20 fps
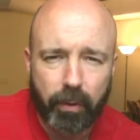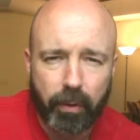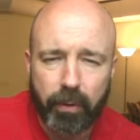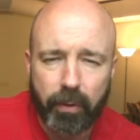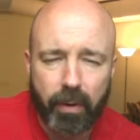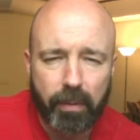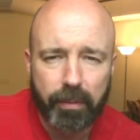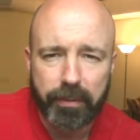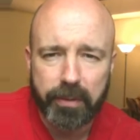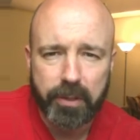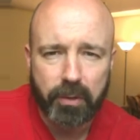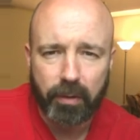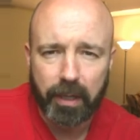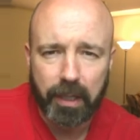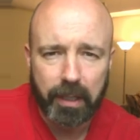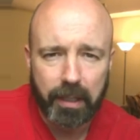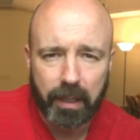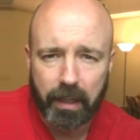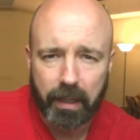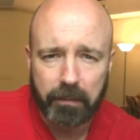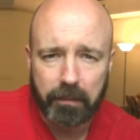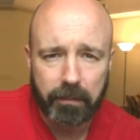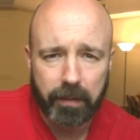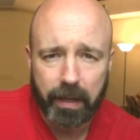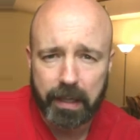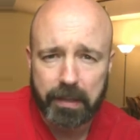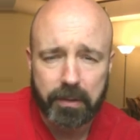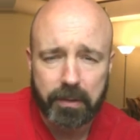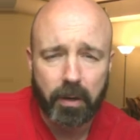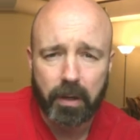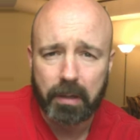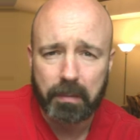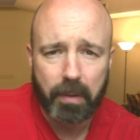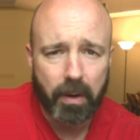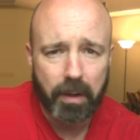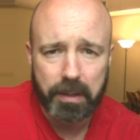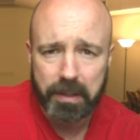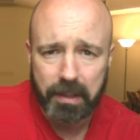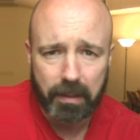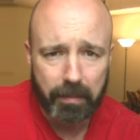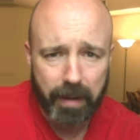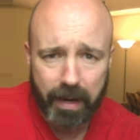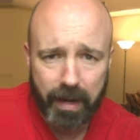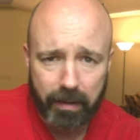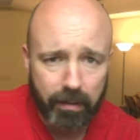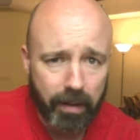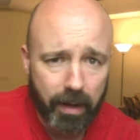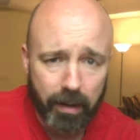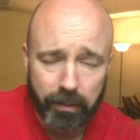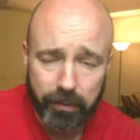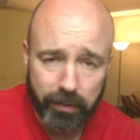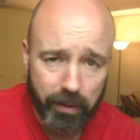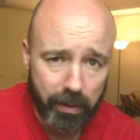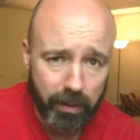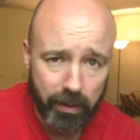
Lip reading: you up on the screen if a dog barks in the background